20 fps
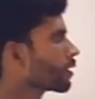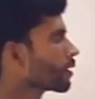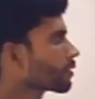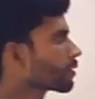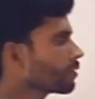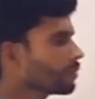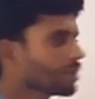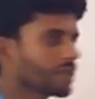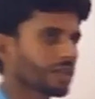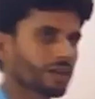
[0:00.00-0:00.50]

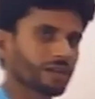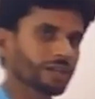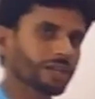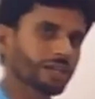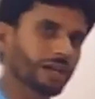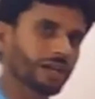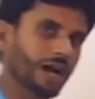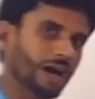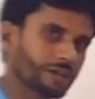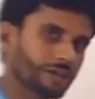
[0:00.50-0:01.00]
Similarly,
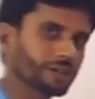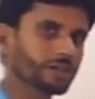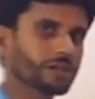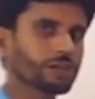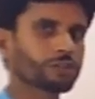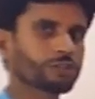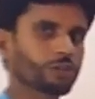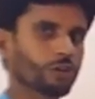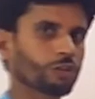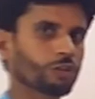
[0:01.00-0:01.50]

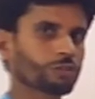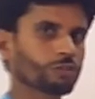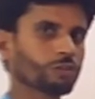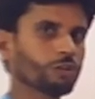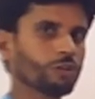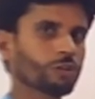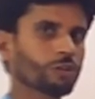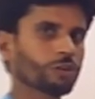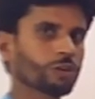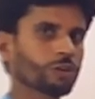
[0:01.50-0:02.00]
articles
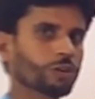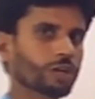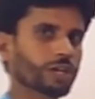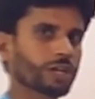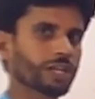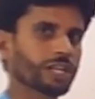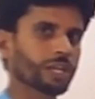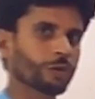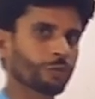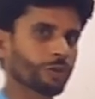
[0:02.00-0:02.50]
also,
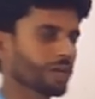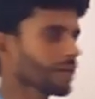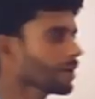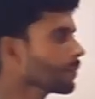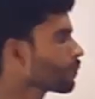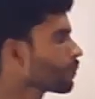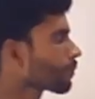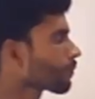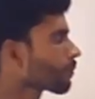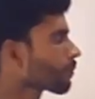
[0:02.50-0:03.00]
in a
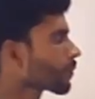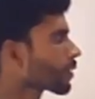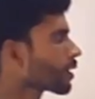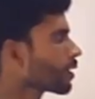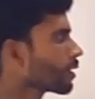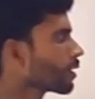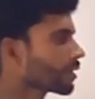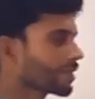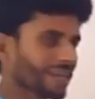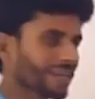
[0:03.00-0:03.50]
way,
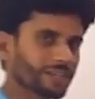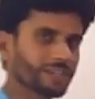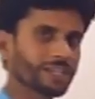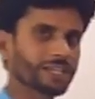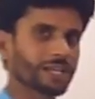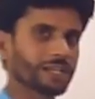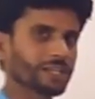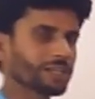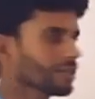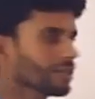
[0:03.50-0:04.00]

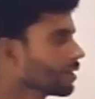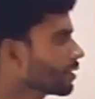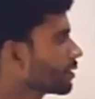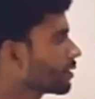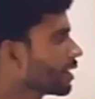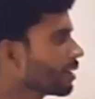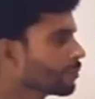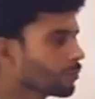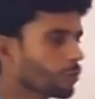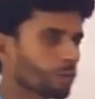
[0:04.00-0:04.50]
technically,
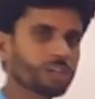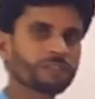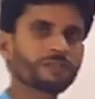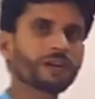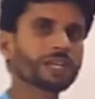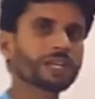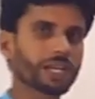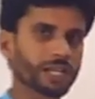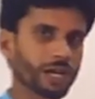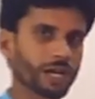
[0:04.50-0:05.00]
they
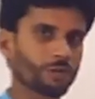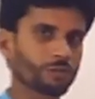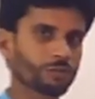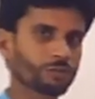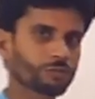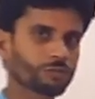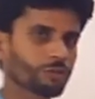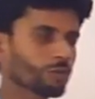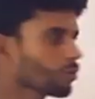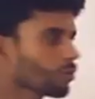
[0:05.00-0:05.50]
modify a
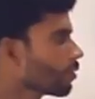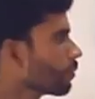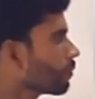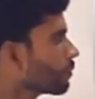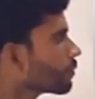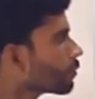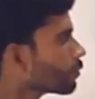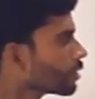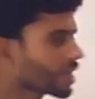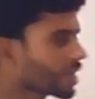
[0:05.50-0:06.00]
noun. So
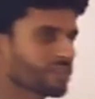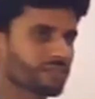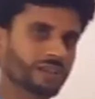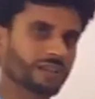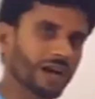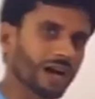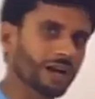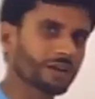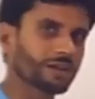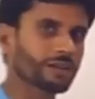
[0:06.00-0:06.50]
we can
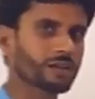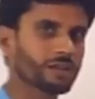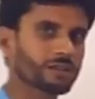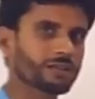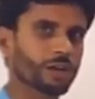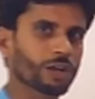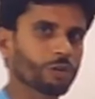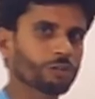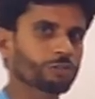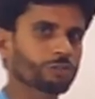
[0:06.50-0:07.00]
say
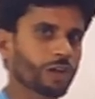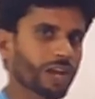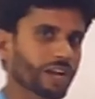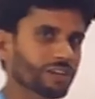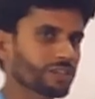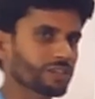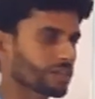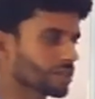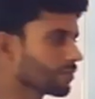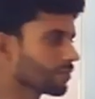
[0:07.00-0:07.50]
articles are also
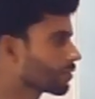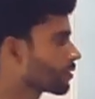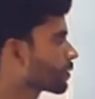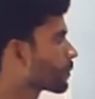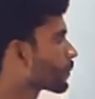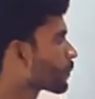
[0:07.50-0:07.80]
adjectives.